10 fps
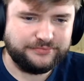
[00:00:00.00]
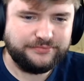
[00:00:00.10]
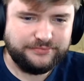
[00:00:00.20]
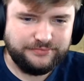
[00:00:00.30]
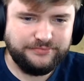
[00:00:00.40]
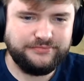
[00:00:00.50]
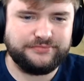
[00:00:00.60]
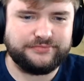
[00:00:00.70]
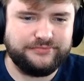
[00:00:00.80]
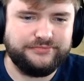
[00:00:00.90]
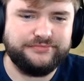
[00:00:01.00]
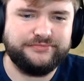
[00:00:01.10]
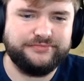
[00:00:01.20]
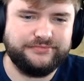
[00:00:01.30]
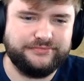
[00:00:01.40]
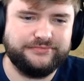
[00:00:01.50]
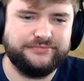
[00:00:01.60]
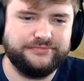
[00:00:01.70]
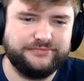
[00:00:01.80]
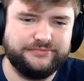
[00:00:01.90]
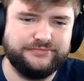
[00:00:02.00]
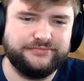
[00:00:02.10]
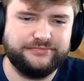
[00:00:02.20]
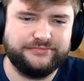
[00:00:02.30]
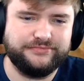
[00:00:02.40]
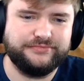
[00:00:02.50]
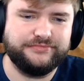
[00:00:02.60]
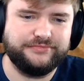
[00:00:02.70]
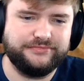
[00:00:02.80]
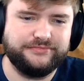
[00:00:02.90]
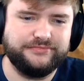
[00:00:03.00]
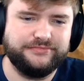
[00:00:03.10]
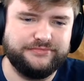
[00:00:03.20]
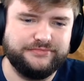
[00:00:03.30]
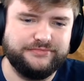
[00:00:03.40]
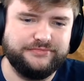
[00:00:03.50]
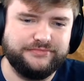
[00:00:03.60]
The person shown says nothing.